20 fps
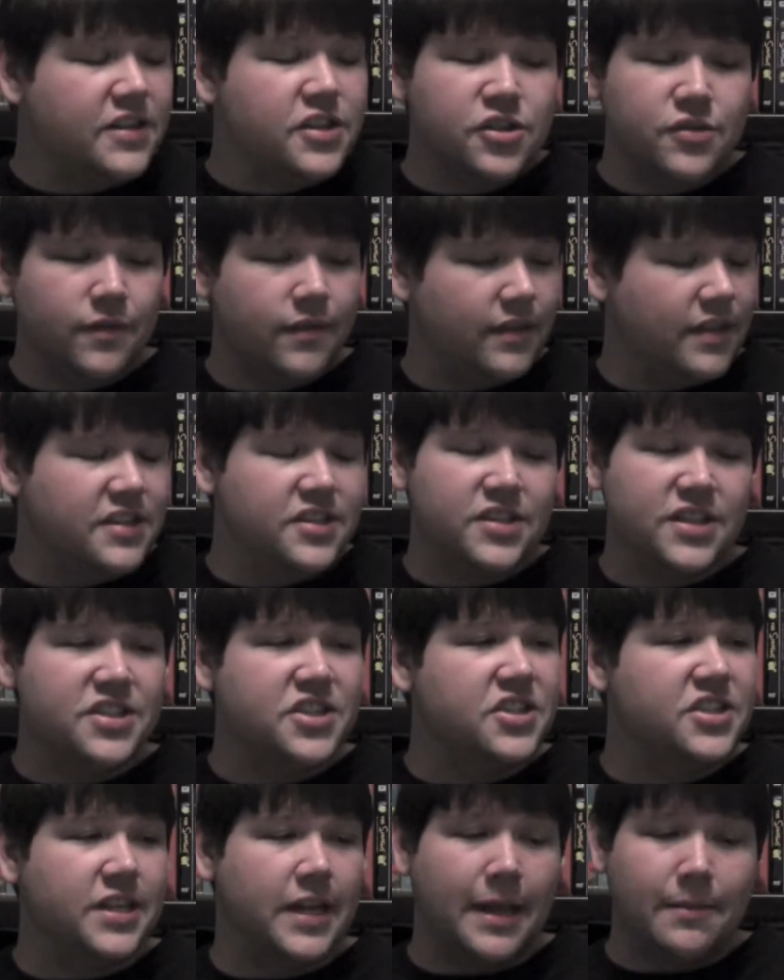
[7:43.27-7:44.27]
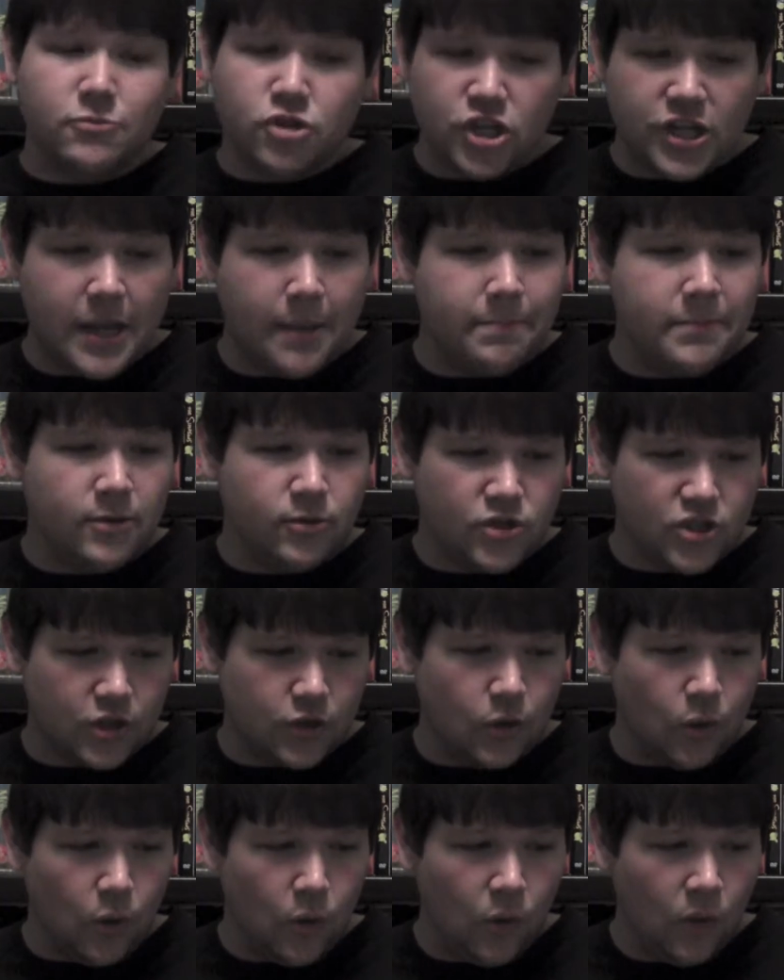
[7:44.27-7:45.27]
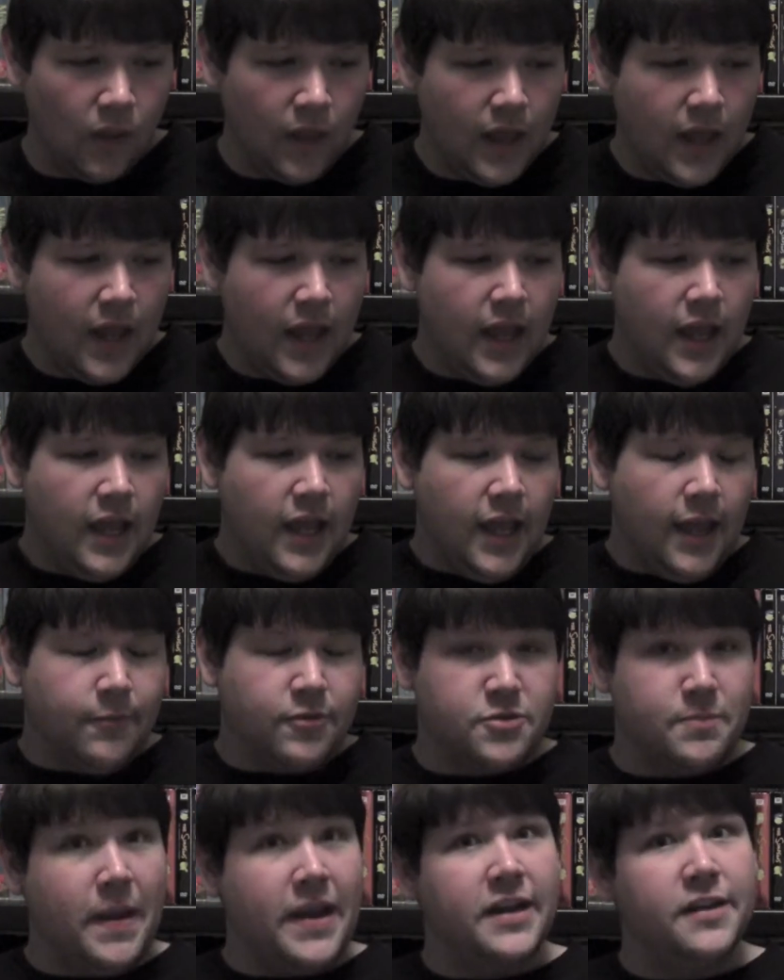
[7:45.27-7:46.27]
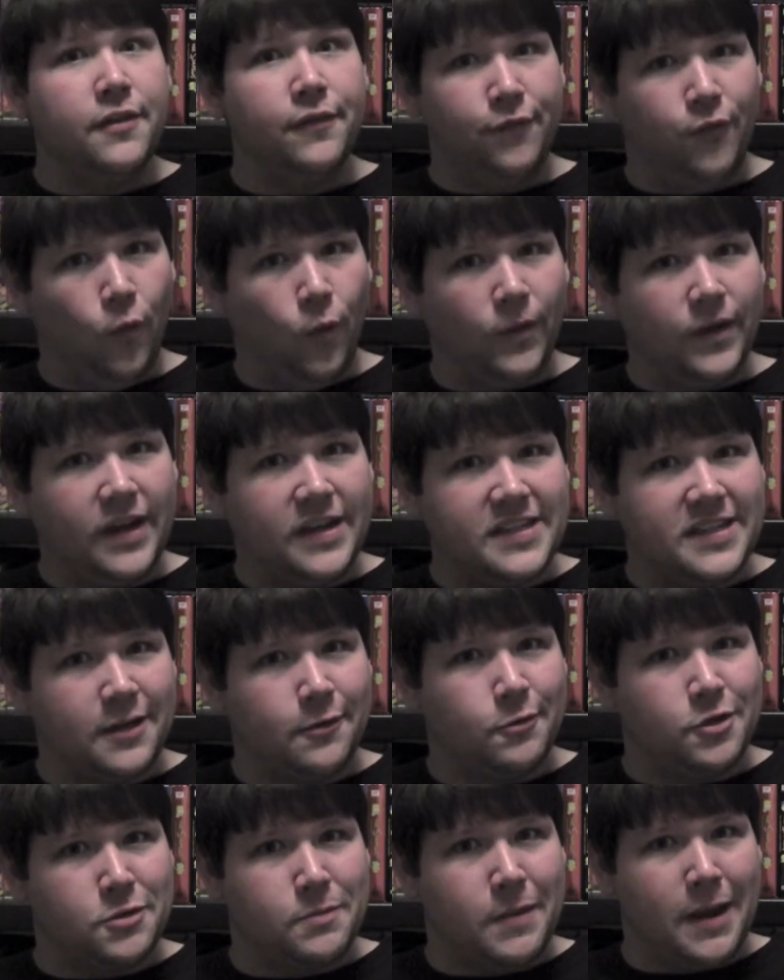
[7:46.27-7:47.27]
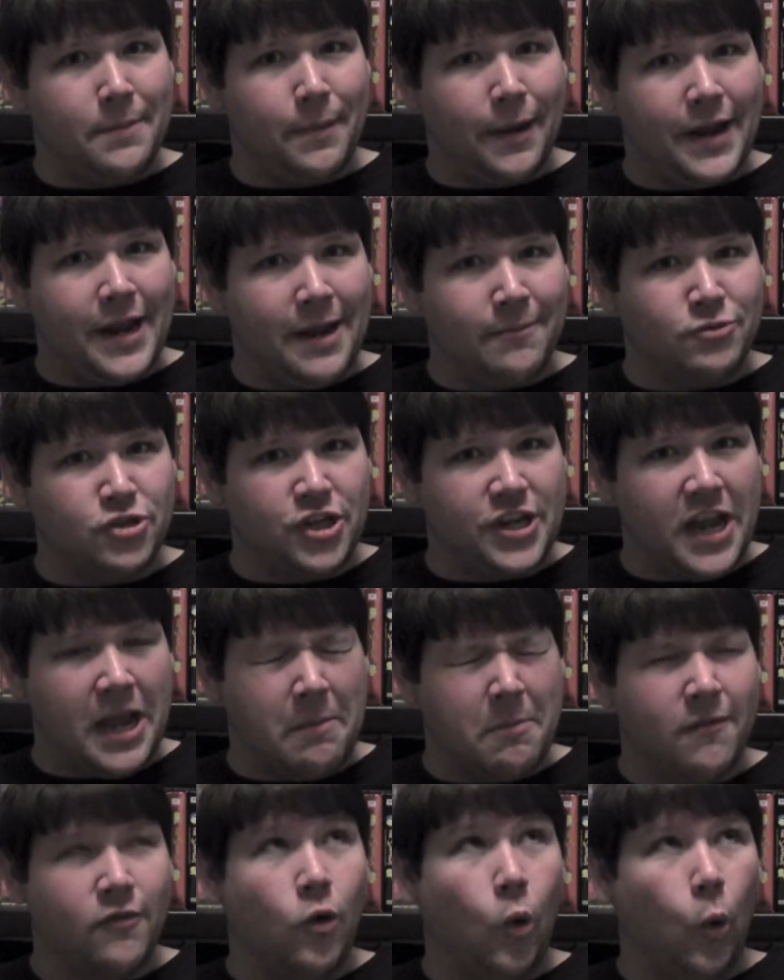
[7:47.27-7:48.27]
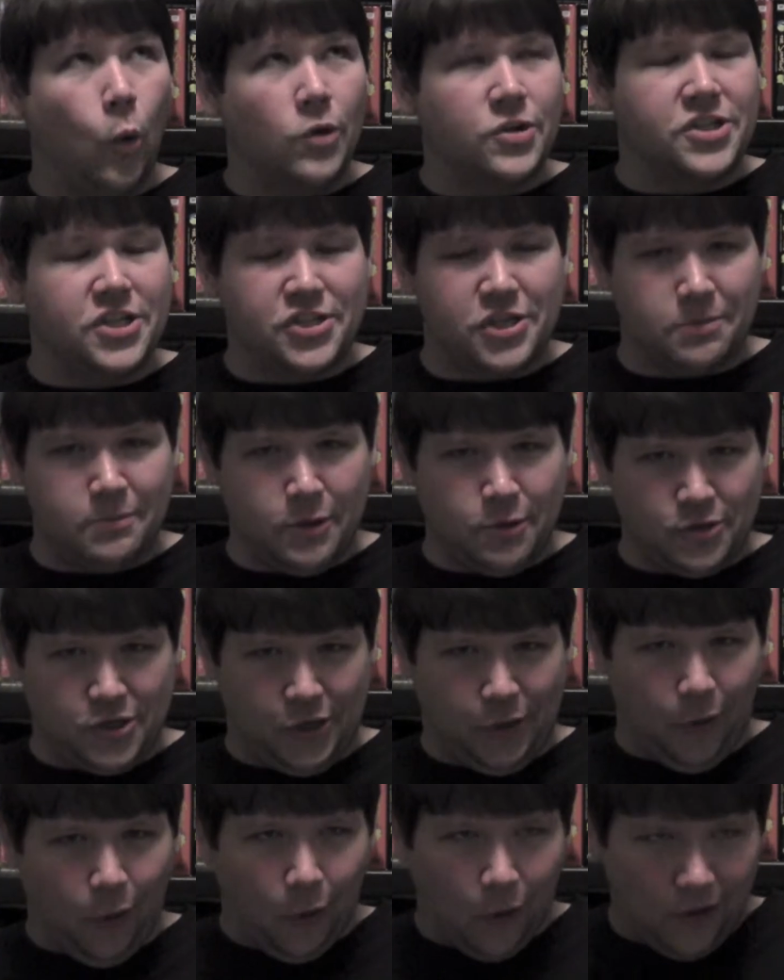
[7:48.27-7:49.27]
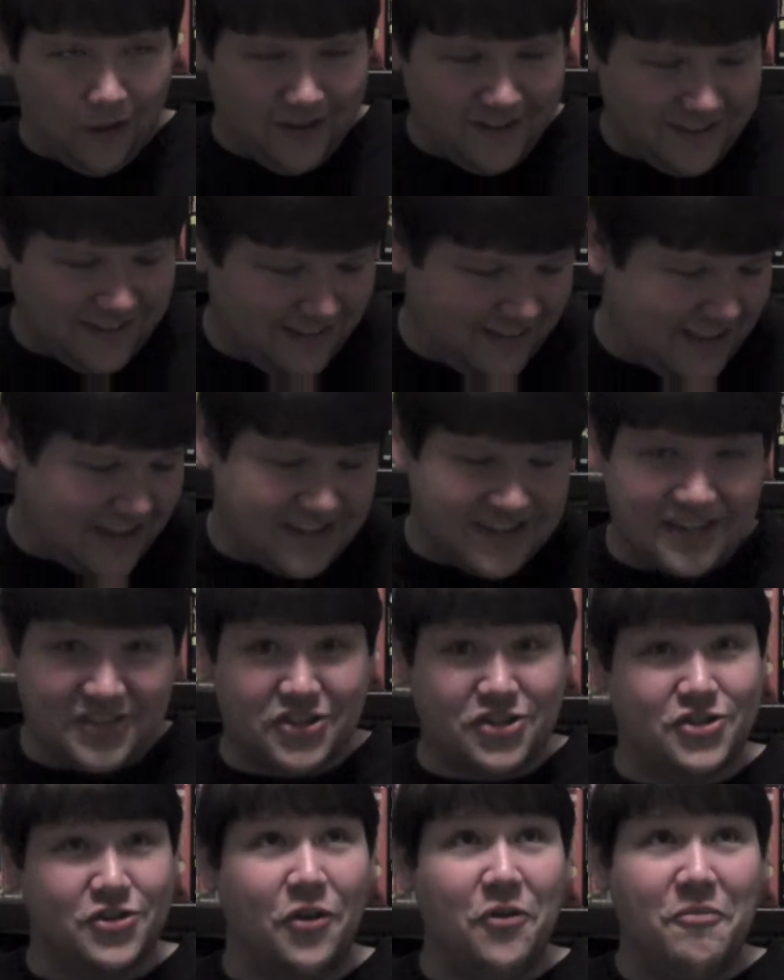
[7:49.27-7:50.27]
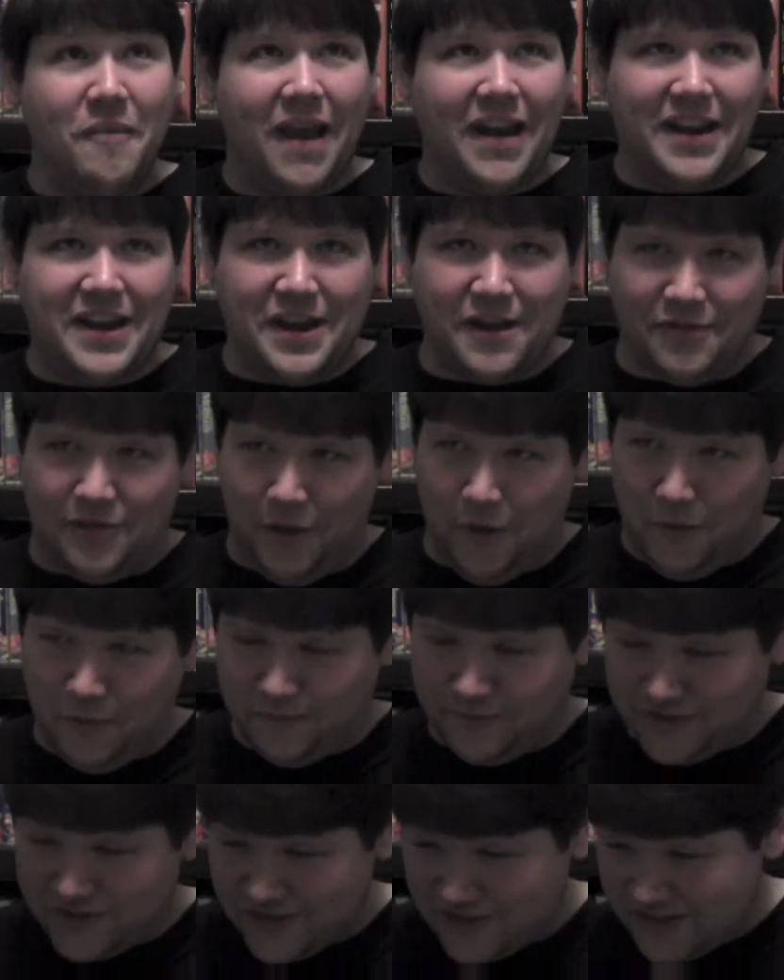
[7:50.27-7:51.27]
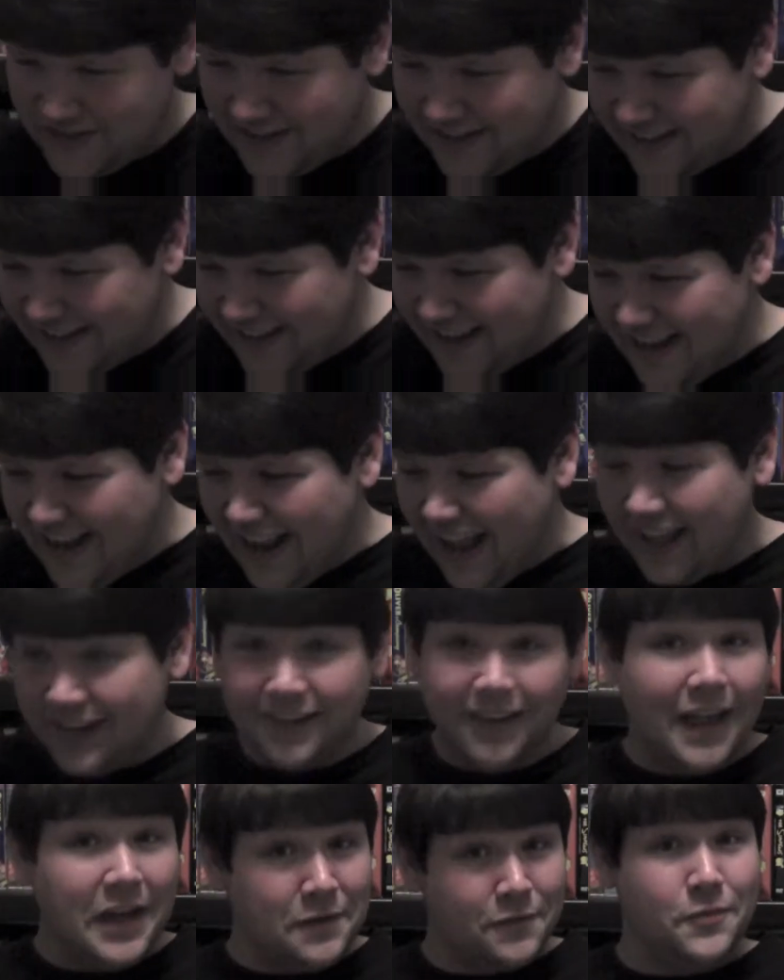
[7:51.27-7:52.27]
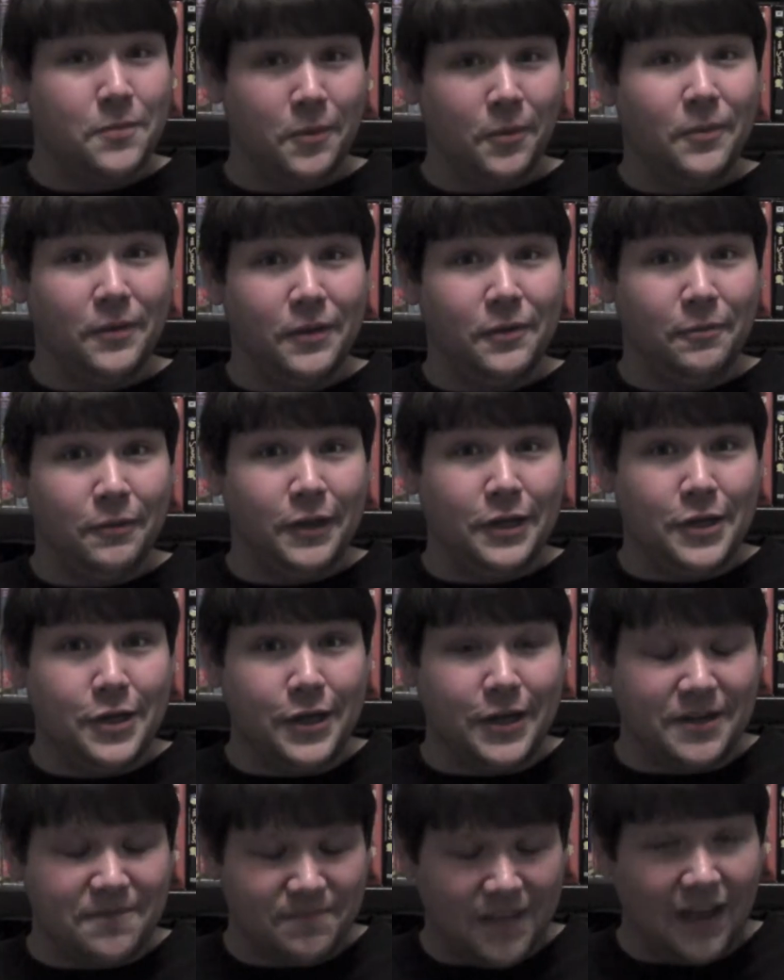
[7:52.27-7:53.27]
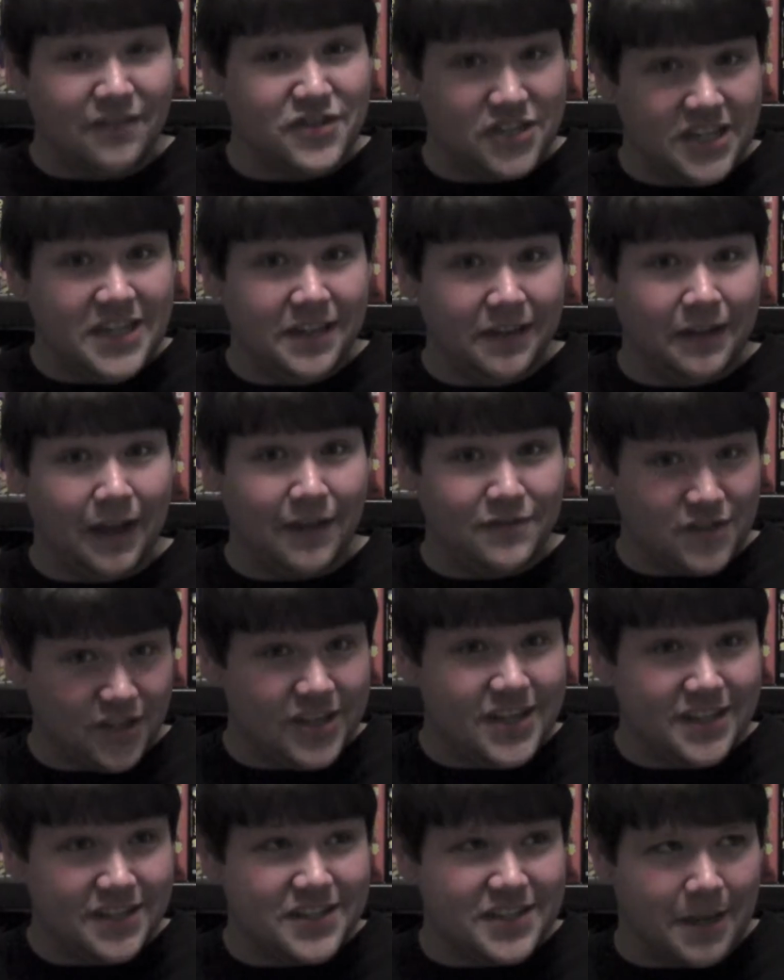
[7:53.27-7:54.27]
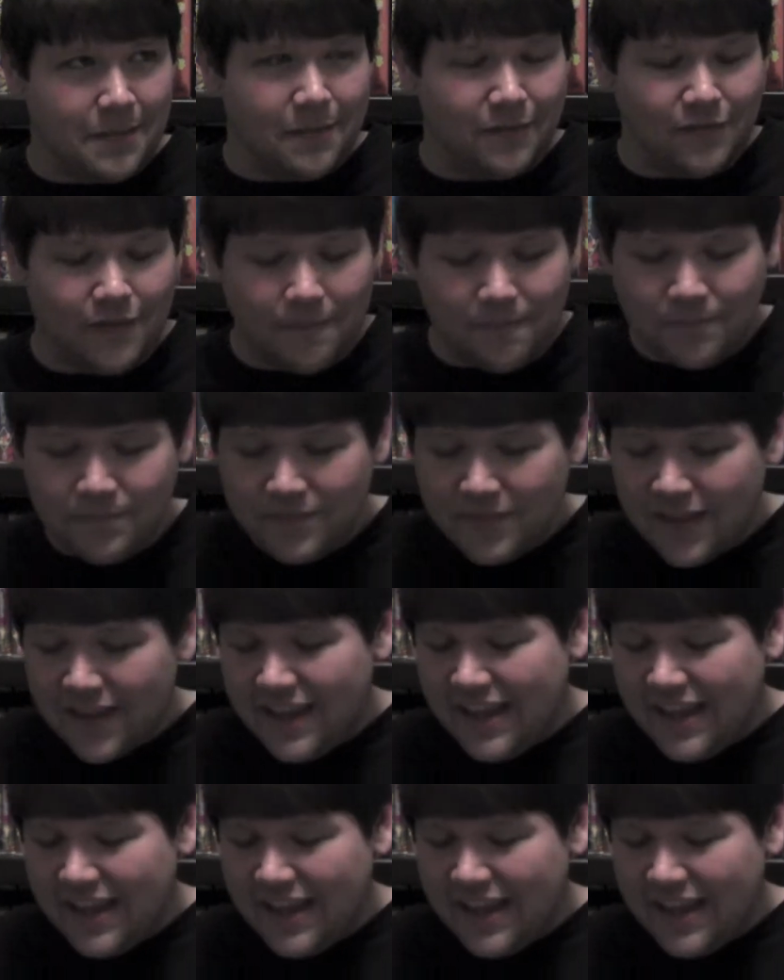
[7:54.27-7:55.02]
This is an MGM musical. It was made in the 40s, and it was made by MGM. Of course it's a musical. They did so many of those. And a lot of them are really, really good. I've seen some of them.